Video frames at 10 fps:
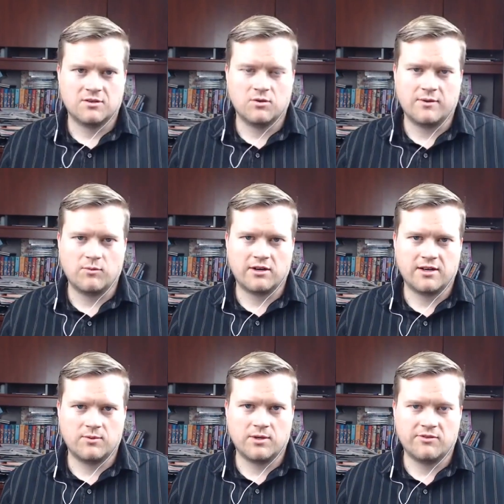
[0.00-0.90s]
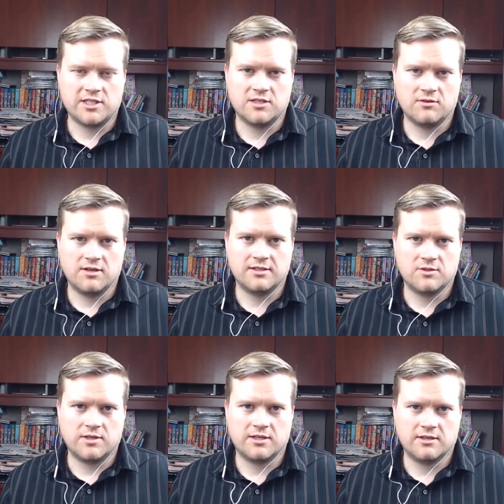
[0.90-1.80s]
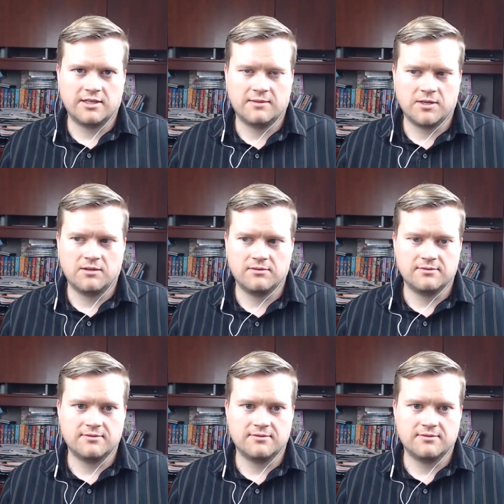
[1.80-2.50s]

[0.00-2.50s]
Cool. And where can we reach you on Twitter and email?